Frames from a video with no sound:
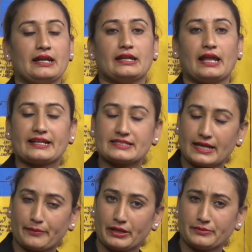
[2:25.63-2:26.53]
Line
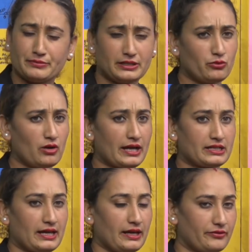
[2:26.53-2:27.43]
segment mean
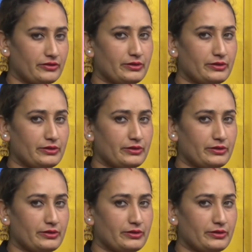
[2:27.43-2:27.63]
what? Have you